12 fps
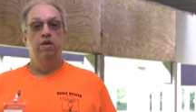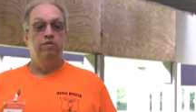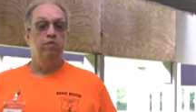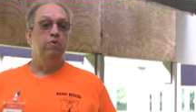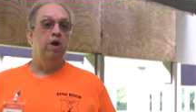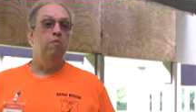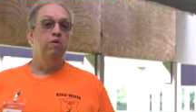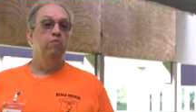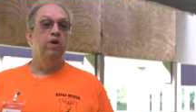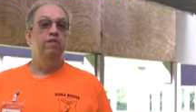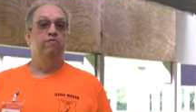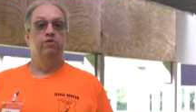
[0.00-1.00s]
they're probably
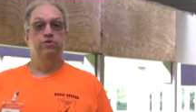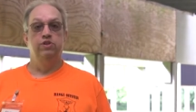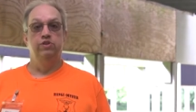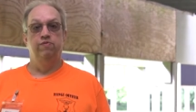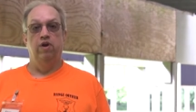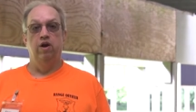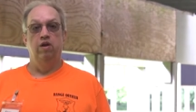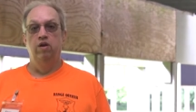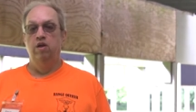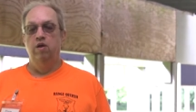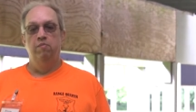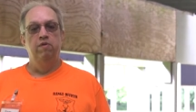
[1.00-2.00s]
ready for a ceasefire.
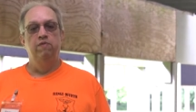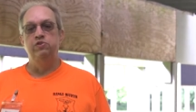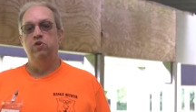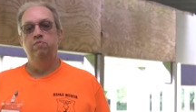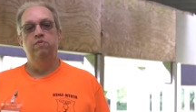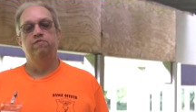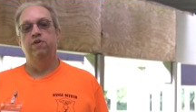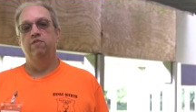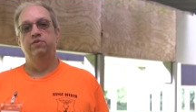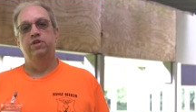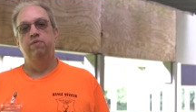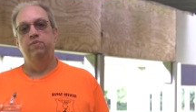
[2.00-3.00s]
But if it's only been five
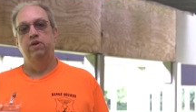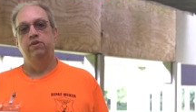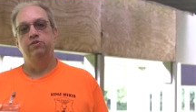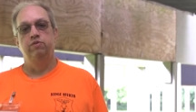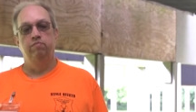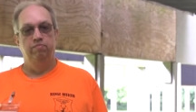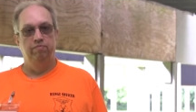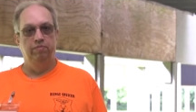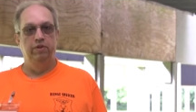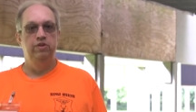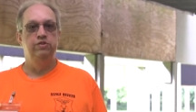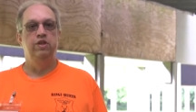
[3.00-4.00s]
or 10 minutes,
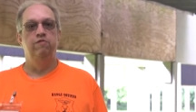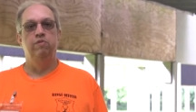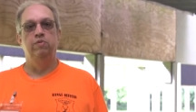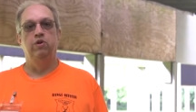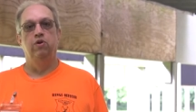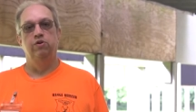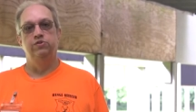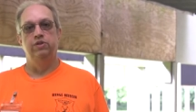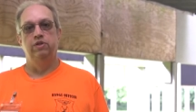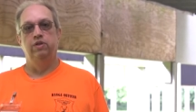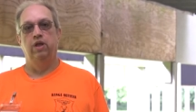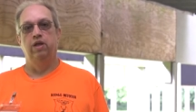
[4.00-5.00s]
please give them the
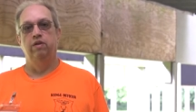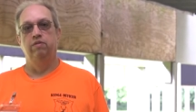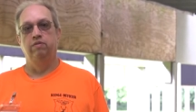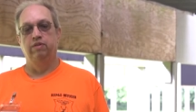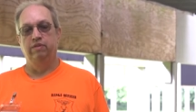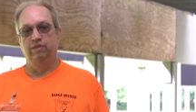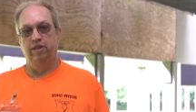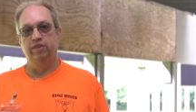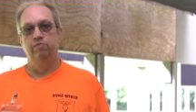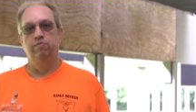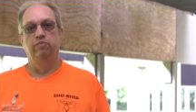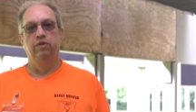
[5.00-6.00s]
courtesy and let
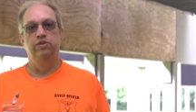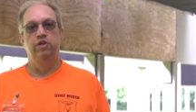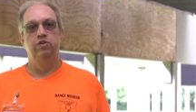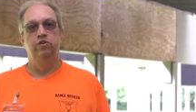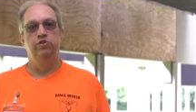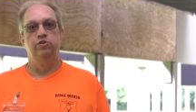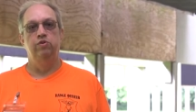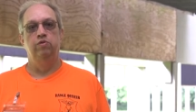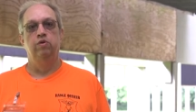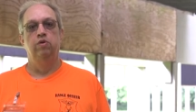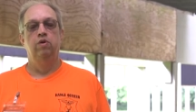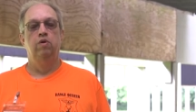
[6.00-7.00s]
them continue to shoot
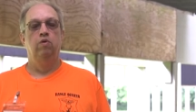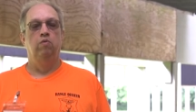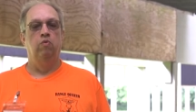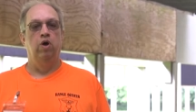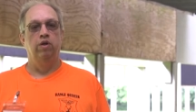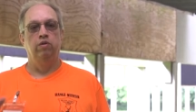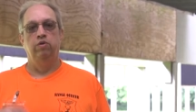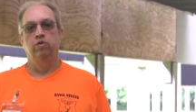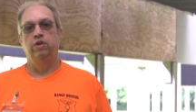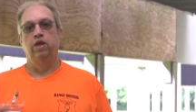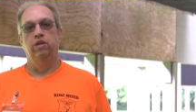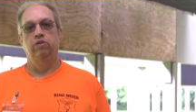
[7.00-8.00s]
while
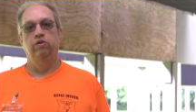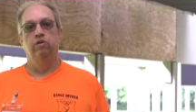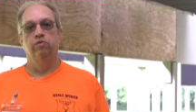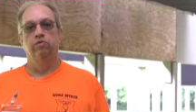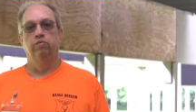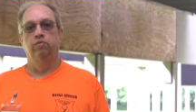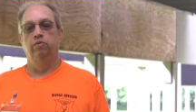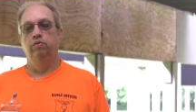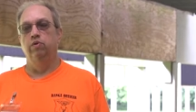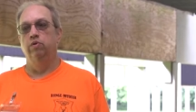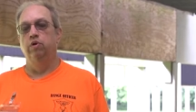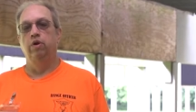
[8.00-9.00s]
you're getting your,
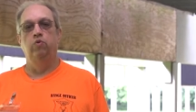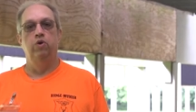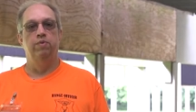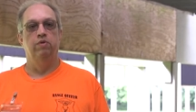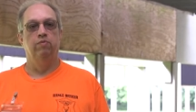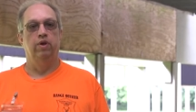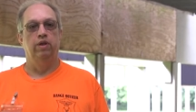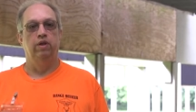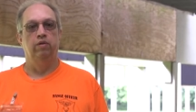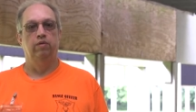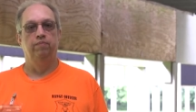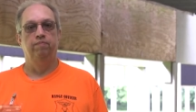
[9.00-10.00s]
your equipment
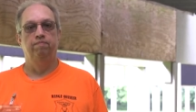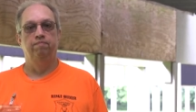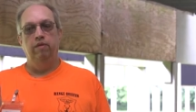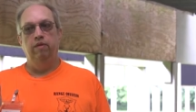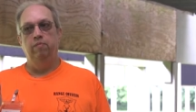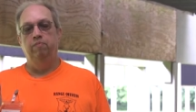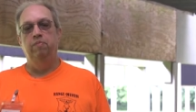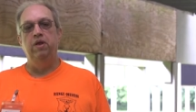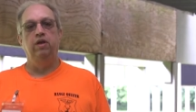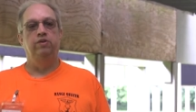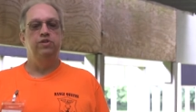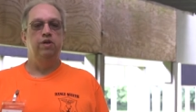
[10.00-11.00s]
ready. The
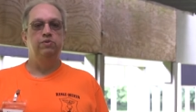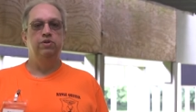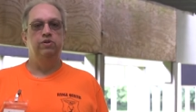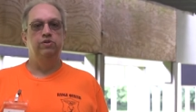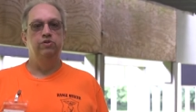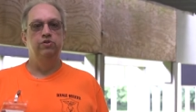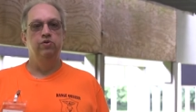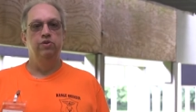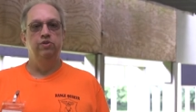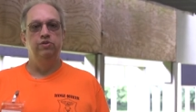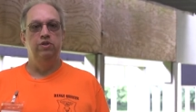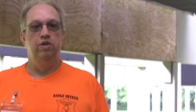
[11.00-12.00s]
big exception to this is
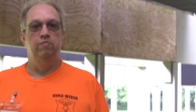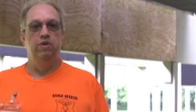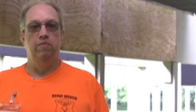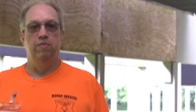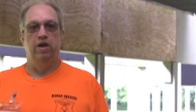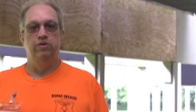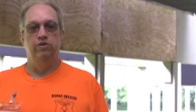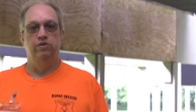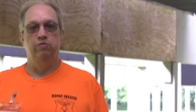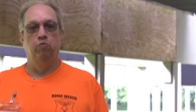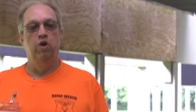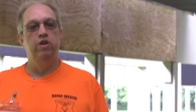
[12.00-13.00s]
during the CMP
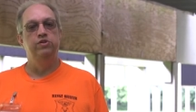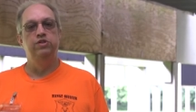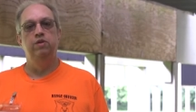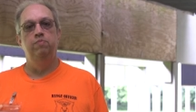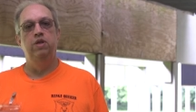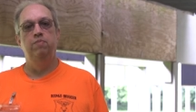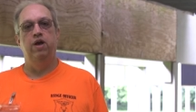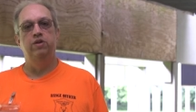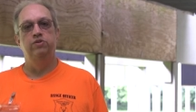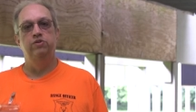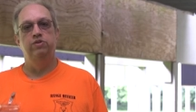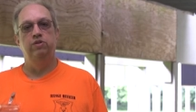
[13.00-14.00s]
matches. When a CMP
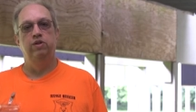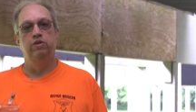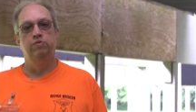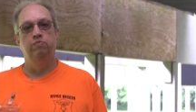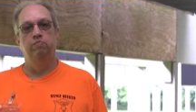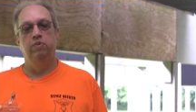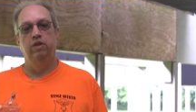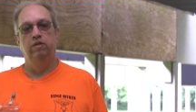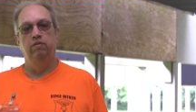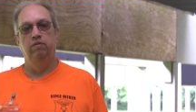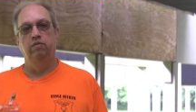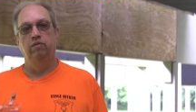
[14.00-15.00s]
match is, is
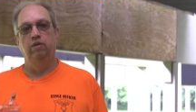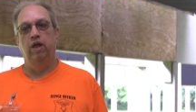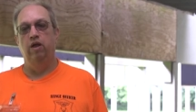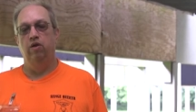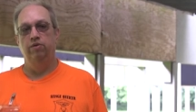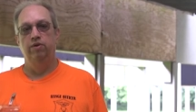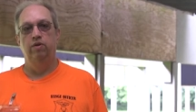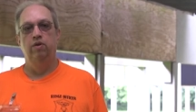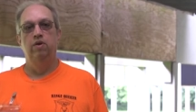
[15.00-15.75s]
being held,